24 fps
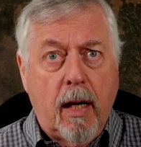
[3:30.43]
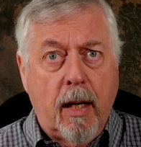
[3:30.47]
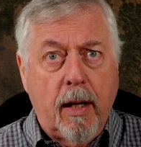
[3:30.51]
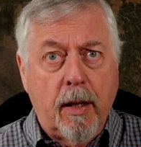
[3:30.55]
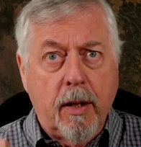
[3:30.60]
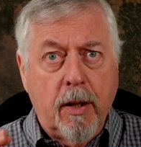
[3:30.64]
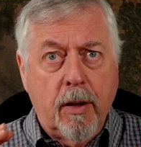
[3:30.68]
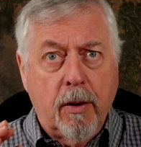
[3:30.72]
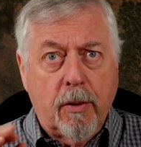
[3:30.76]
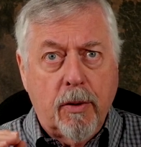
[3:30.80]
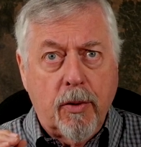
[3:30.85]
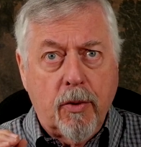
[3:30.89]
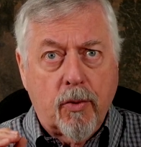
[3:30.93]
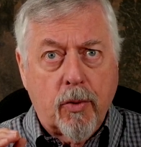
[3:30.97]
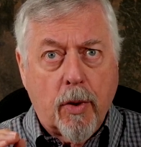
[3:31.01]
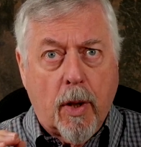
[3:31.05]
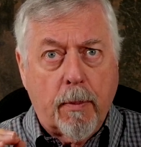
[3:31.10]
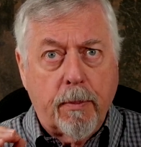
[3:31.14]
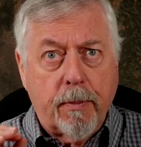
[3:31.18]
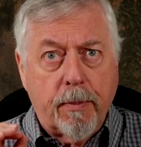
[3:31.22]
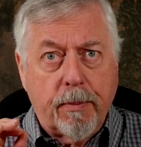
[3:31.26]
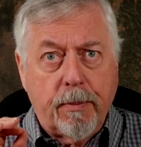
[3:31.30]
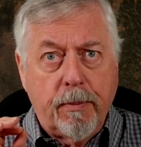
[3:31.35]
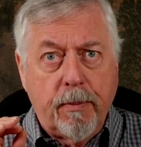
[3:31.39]
You can
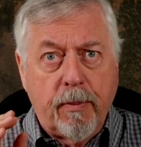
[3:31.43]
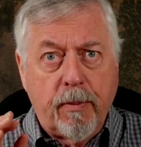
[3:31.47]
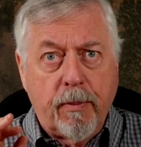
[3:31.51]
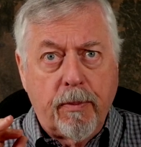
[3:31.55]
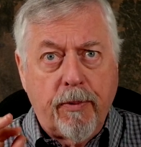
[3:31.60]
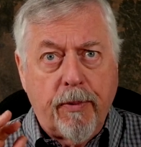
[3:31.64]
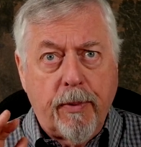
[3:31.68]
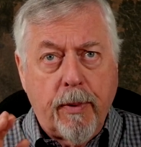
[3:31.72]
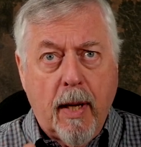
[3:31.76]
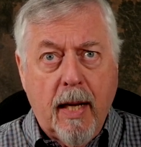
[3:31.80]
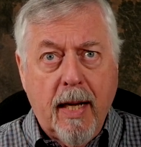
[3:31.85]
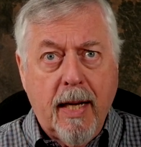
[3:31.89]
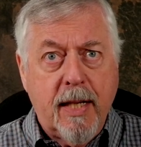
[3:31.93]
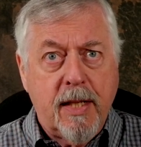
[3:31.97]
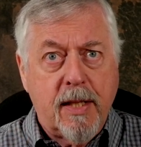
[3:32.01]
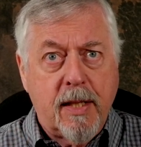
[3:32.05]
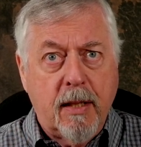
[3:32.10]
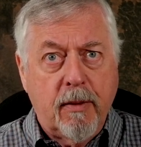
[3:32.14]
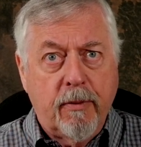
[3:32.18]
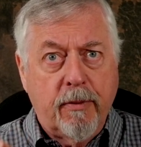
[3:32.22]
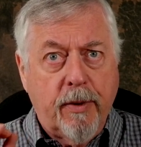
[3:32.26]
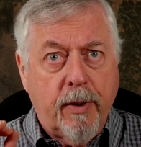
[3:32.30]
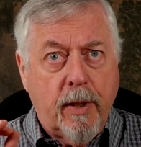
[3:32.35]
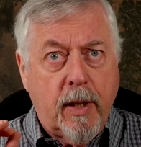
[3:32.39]
drop flies
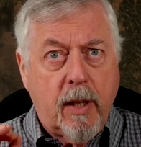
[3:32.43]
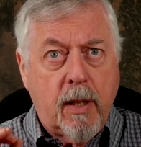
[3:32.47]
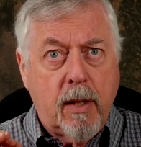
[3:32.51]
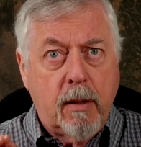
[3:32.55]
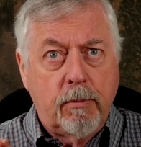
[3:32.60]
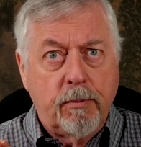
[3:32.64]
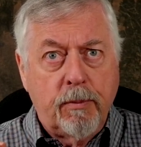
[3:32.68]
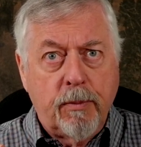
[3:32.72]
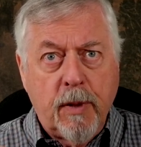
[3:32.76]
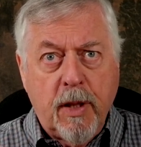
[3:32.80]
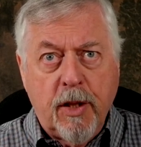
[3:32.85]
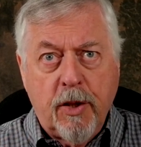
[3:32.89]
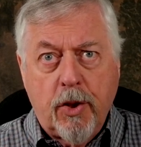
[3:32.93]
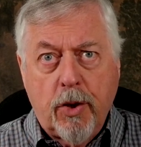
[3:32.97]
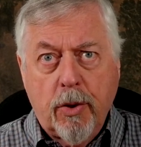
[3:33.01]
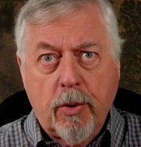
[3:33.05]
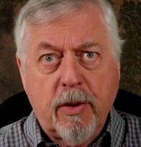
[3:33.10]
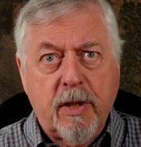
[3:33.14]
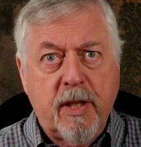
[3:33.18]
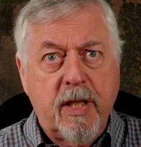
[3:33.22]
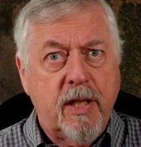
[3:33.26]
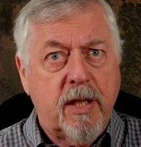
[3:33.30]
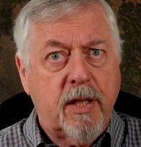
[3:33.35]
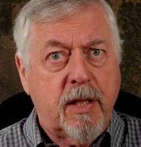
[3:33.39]
in very in
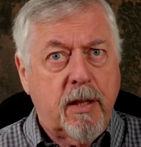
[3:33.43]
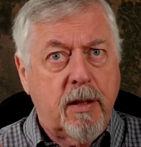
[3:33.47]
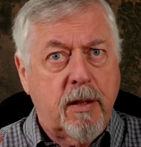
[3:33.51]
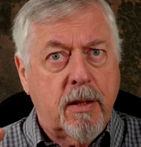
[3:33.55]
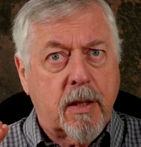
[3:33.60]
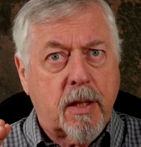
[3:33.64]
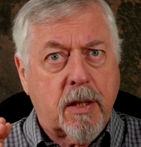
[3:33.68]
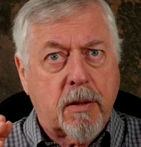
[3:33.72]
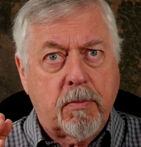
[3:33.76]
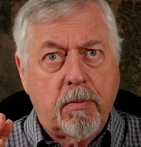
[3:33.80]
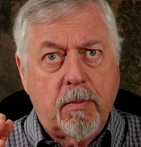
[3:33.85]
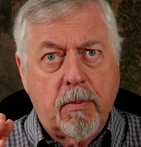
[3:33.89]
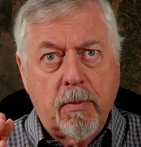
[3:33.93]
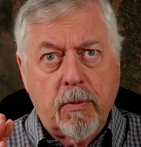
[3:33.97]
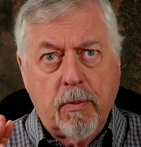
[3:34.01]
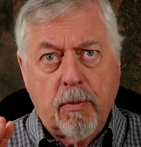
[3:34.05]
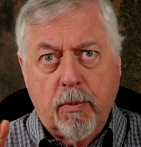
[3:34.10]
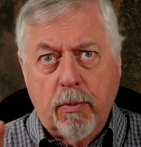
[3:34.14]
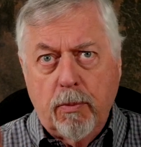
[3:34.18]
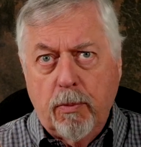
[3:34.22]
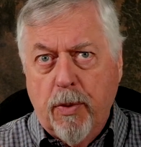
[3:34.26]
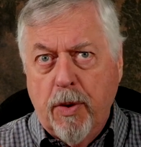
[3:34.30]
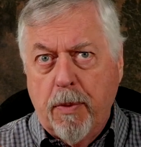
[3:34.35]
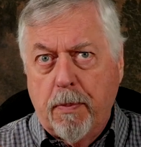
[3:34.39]
short distance
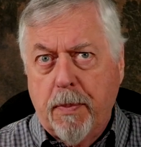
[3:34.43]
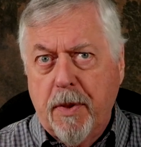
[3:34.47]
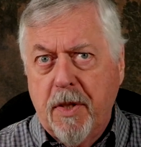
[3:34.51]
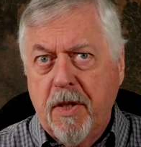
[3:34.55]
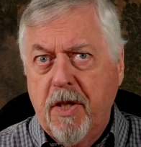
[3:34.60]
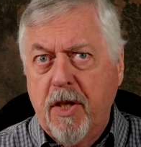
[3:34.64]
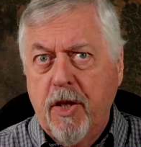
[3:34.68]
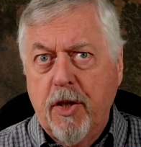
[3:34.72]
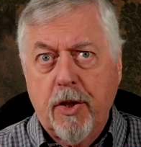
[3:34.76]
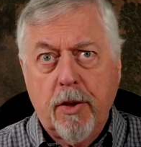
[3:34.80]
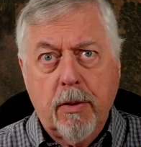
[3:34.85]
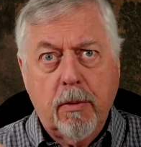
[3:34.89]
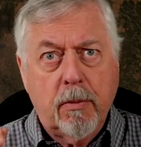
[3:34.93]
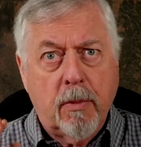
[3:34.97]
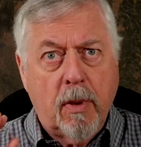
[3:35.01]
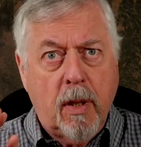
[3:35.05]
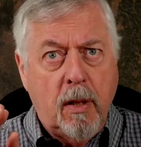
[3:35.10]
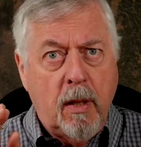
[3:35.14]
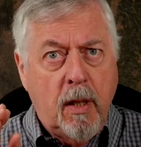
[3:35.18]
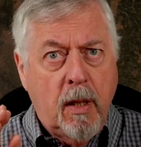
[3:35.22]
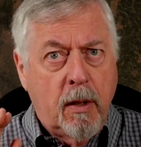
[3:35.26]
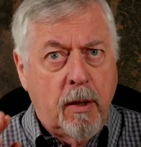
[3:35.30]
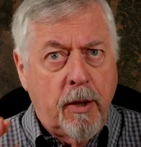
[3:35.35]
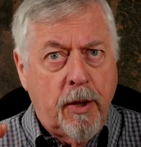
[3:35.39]
with precision.
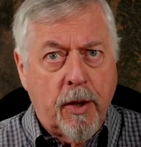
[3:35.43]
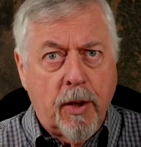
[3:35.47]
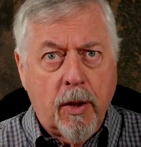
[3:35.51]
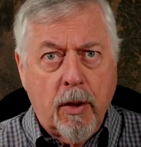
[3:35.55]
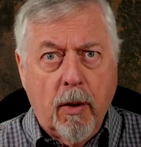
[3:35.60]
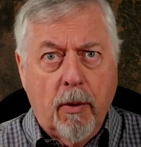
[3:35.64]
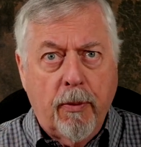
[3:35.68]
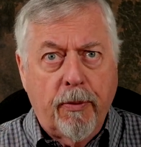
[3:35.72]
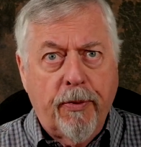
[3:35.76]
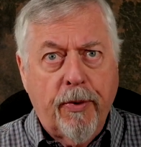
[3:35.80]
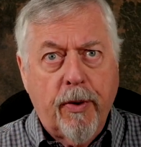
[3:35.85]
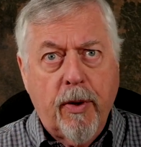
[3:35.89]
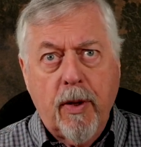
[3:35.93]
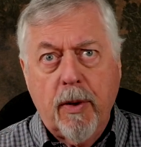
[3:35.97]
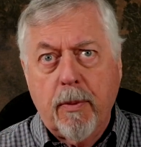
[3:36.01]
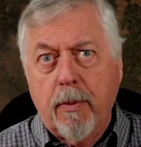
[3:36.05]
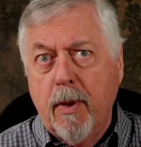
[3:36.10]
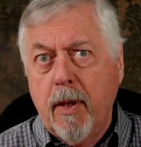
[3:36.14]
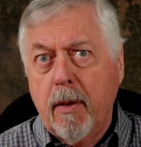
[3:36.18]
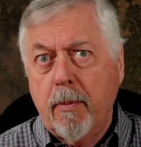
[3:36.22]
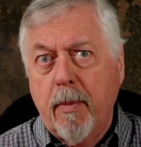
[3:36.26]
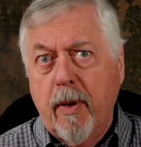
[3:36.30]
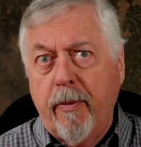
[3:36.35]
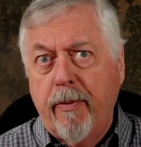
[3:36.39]
You can go further
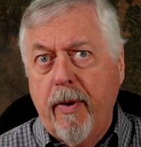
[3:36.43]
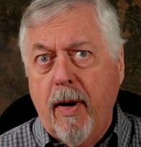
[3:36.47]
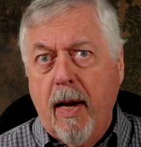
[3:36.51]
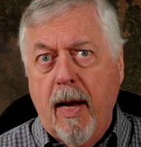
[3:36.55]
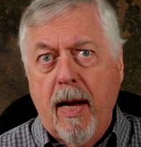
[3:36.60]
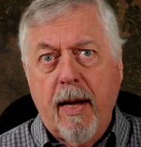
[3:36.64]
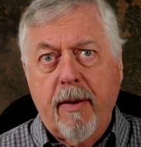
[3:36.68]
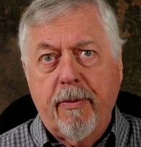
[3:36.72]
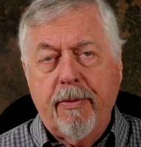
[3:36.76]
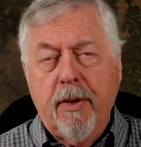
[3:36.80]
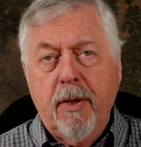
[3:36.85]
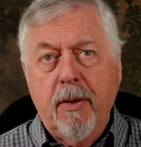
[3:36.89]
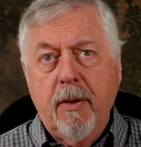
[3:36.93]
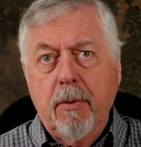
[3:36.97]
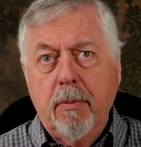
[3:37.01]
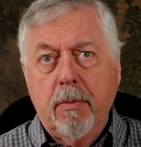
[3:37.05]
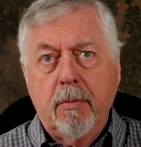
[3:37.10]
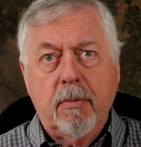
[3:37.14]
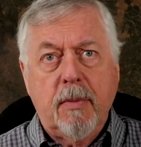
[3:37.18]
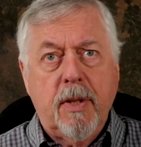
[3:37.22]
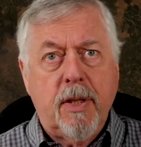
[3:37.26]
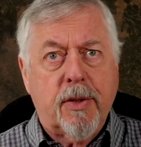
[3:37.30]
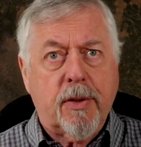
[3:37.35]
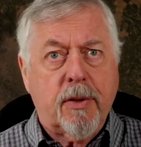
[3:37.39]
with them if you have to.
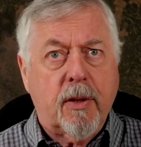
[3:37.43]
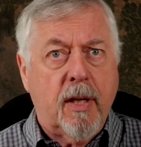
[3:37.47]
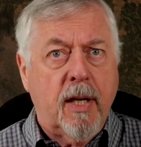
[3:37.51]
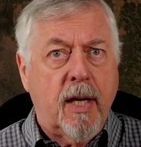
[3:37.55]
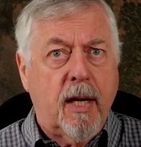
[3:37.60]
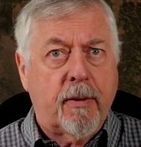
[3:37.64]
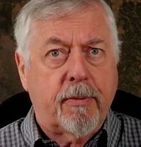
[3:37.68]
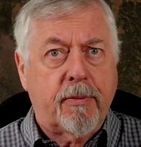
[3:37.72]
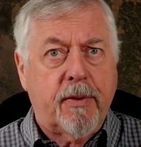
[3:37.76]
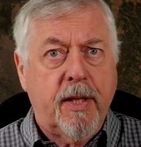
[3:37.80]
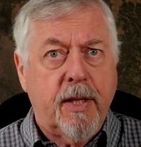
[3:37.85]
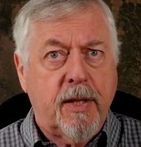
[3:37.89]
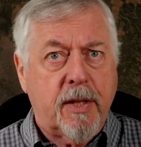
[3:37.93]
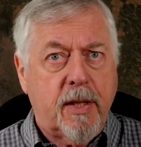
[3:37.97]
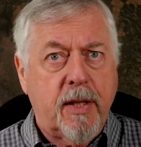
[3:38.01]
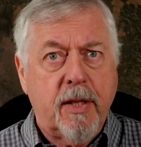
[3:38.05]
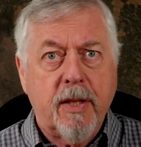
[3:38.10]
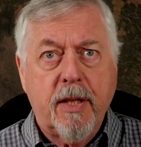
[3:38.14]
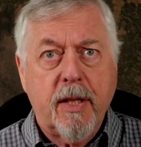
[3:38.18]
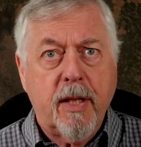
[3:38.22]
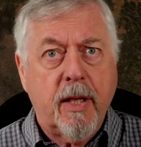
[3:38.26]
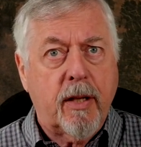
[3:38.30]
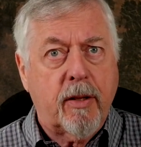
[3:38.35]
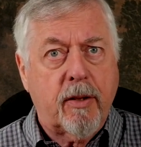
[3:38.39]
It's got enough
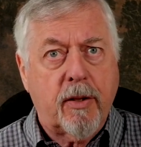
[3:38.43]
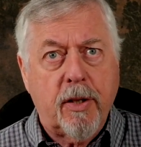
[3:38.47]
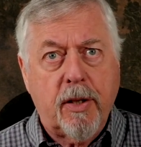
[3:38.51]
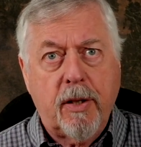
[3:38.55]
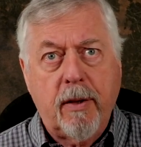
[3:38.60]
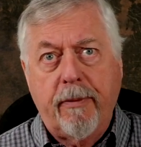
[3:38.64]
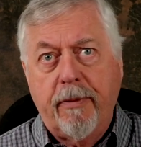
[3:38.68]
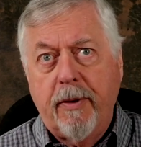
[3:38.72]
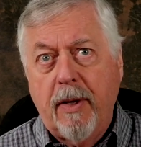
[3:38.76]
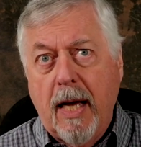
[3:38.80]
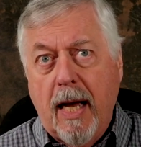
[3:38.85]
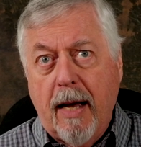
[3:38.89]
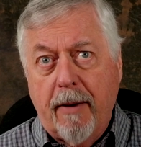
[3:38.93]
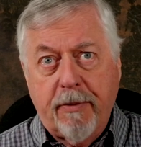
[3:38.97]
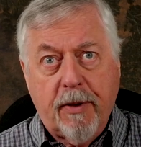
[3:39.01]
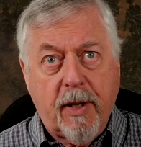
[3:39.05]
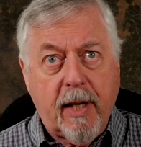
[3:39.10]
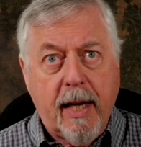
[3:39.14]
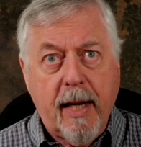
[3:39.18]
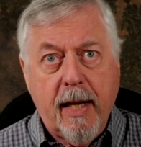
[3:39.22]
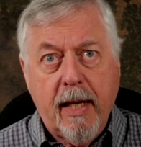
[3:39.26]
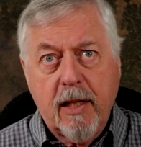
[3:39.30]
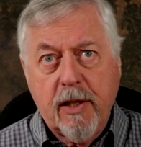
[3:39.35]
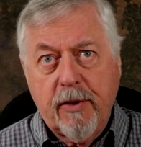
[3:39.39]
distance in it that if you have to
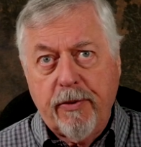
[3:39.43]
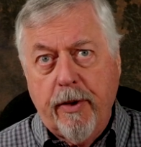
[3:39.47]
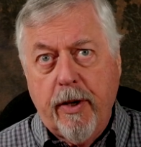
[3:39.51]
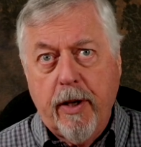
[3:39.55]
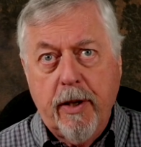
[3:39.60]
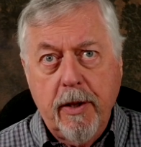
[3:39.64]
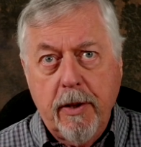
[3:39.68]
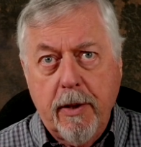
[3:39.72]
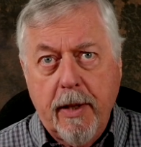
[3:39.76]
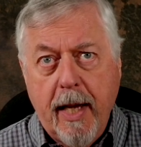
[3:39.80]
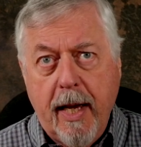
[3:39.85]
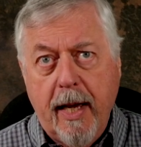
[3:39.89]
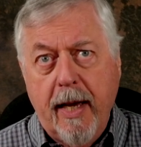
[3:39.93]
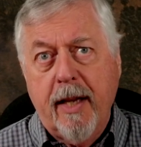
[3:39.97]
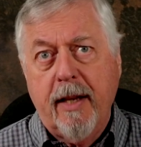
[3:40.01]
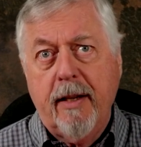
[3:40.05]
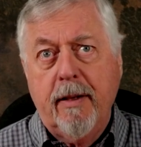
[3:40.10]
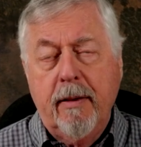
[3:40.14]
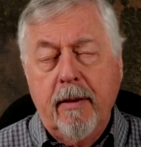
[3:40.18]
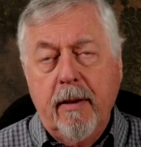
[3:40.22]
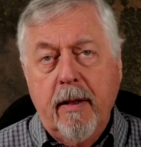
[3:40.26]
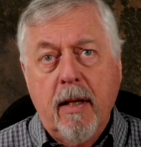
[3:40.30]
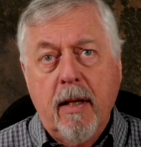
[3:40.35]
cast far, you can.